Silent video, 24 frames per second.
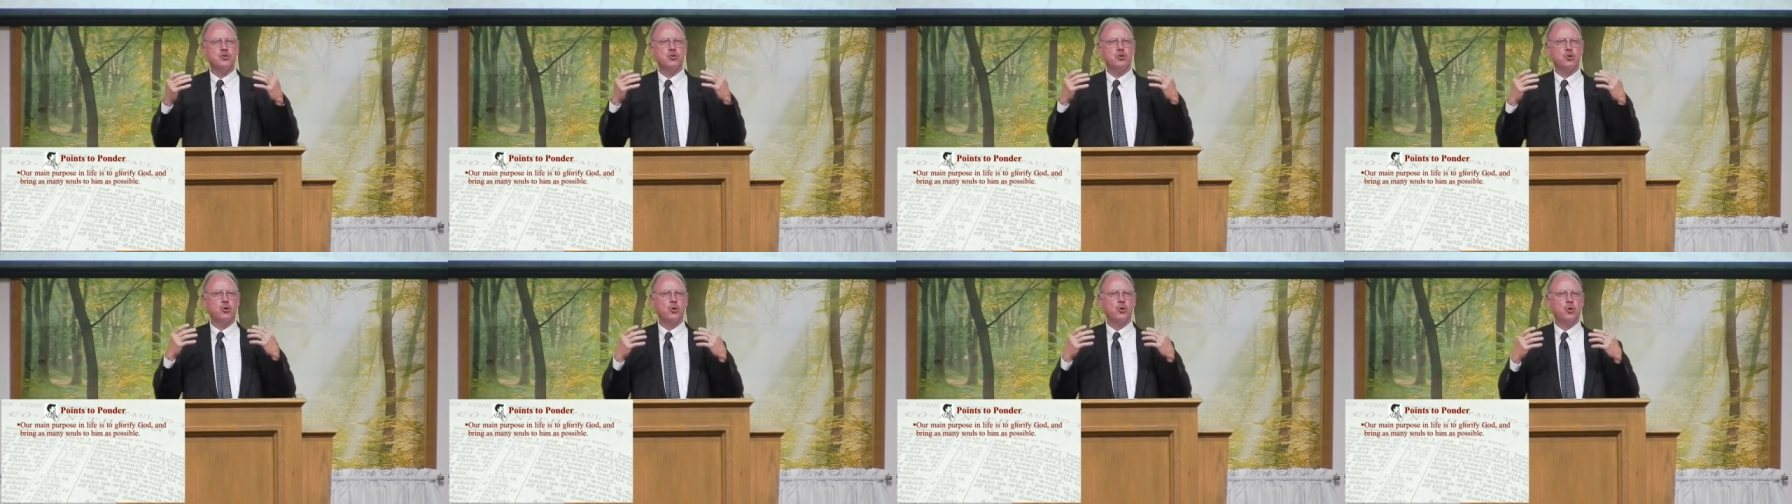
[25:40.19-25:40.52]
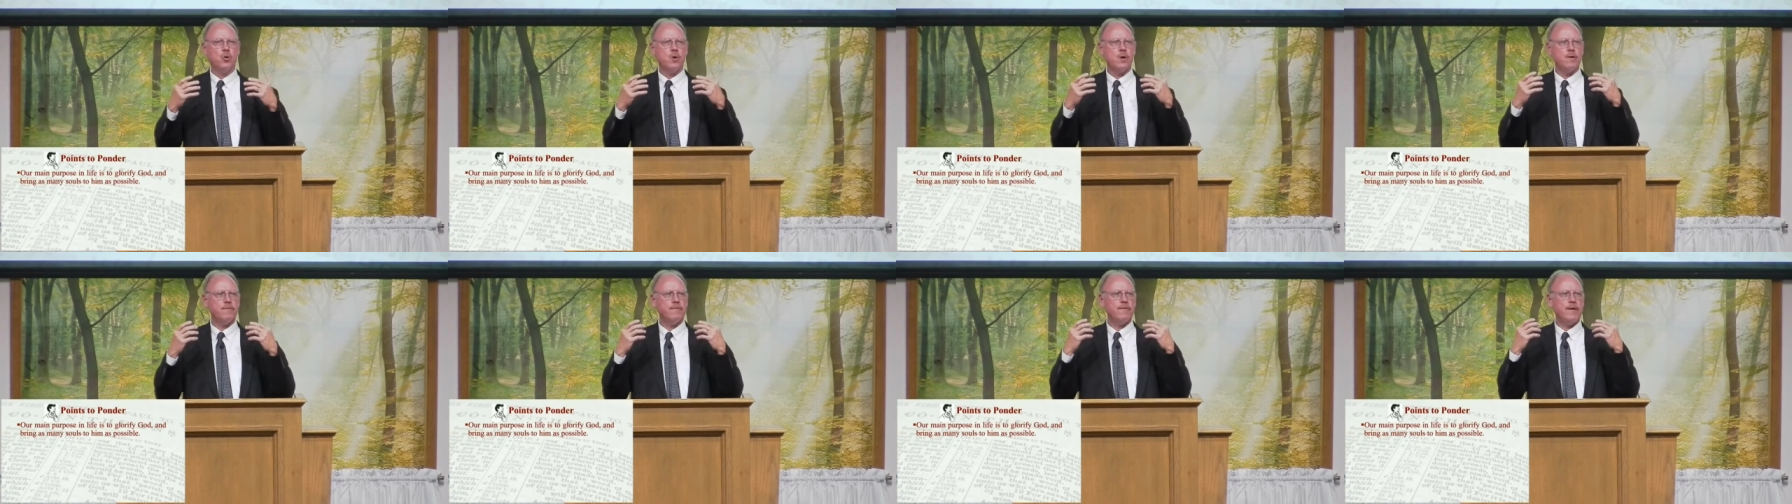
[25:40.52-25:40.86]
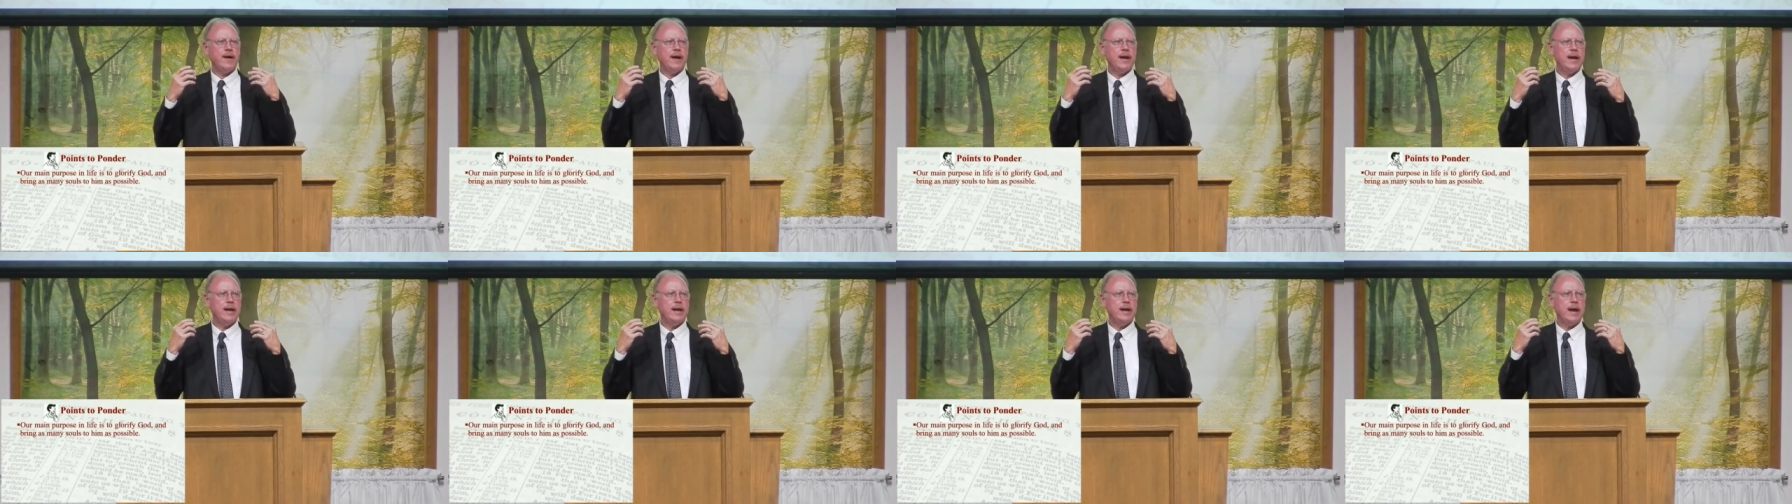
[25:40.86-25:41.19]
to
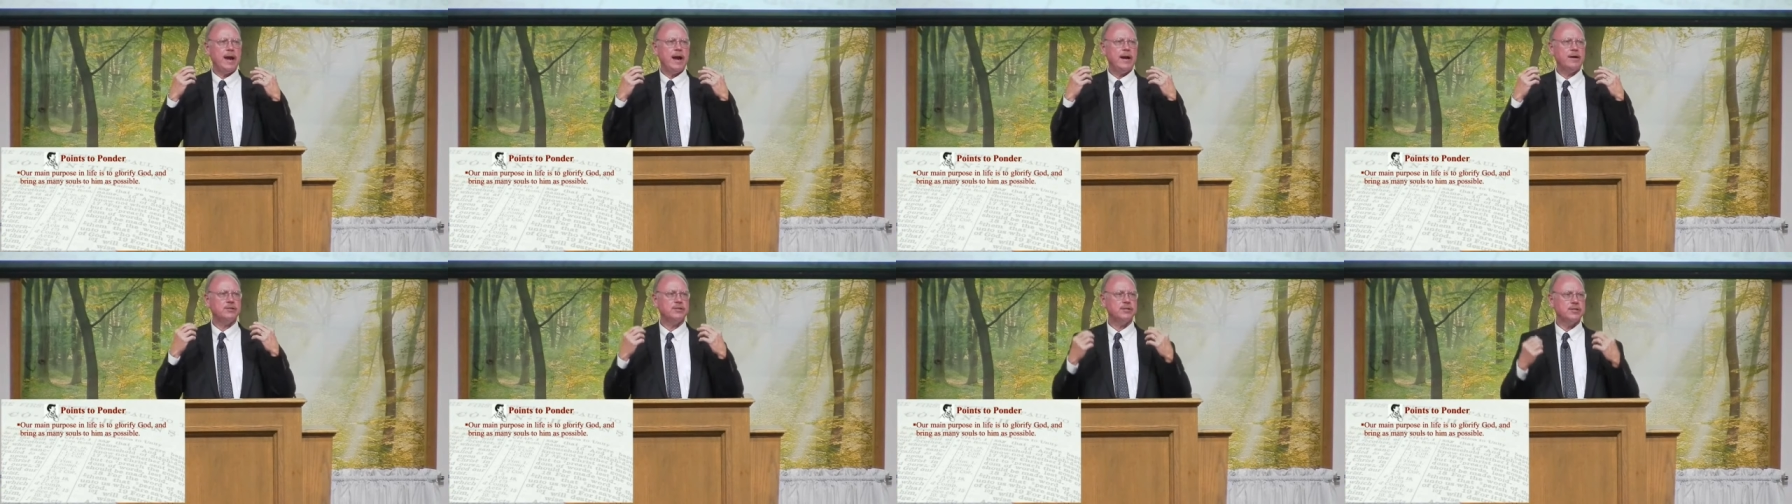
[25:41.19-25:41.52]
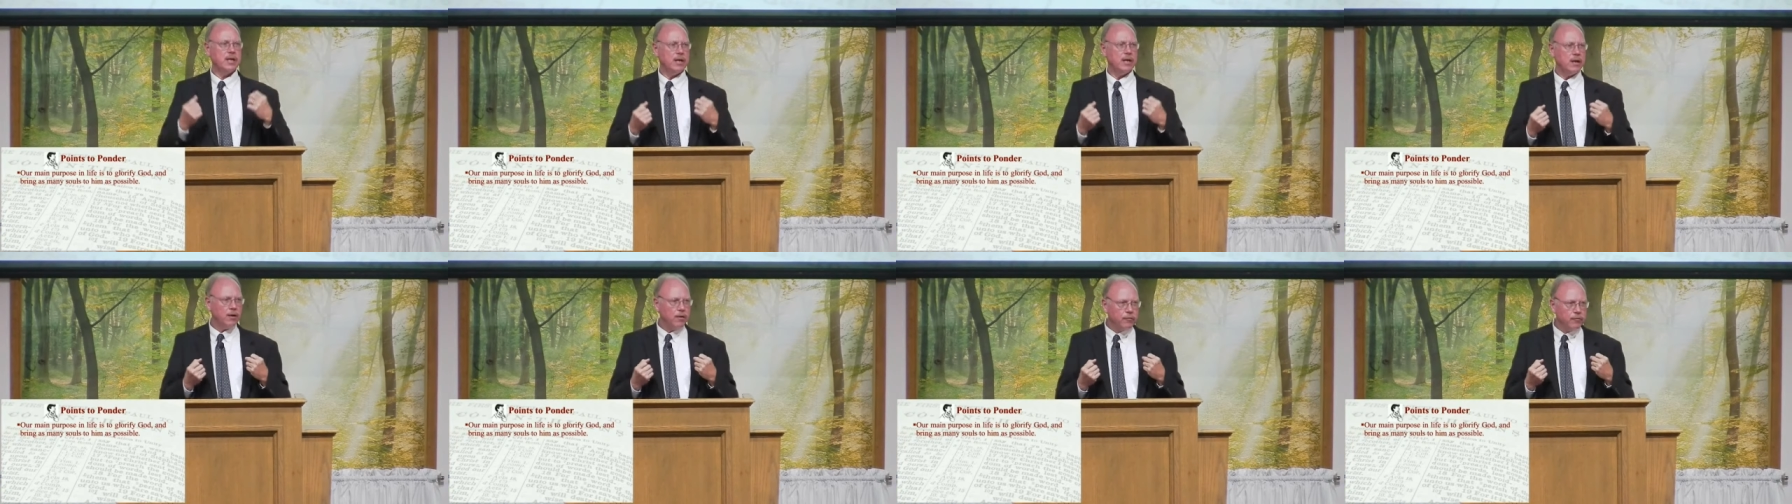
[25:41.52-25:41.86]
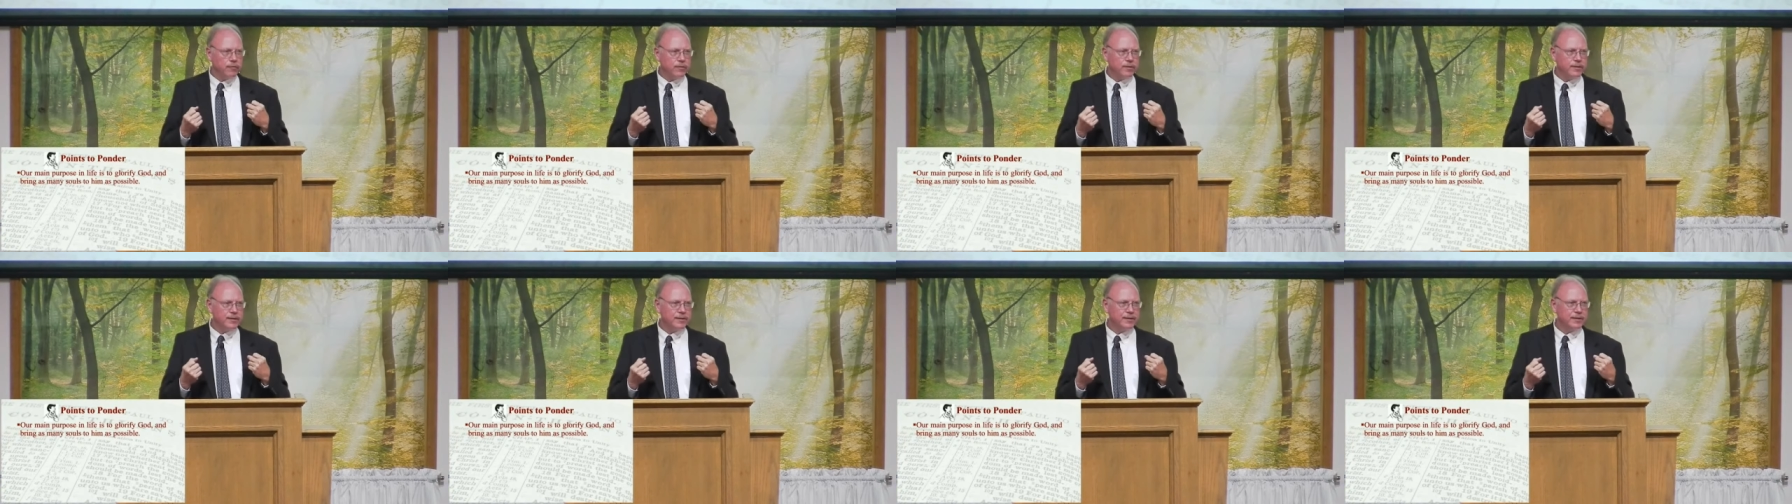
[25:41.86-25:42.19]
glorify ourselves